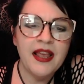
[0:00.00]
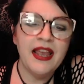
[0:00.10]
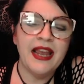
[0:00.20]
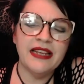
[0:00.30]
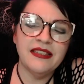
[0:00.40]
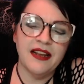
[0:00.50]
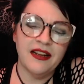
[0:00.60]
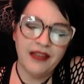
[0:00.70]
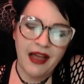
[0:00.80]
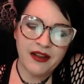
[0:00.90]
is that a
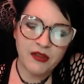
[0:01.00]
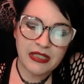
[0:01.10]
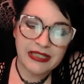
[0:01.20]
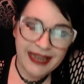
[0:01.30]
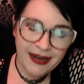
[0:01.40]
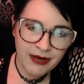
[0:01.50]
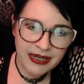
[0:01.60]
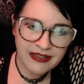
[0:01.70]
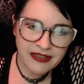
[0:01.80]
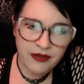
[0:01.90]
lot of the
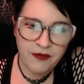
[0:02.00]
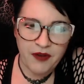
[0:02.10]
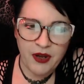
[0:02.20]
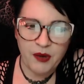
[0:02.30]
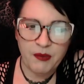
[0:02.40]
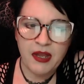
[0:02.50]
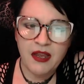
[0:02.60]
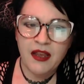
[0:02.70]
scariness of the film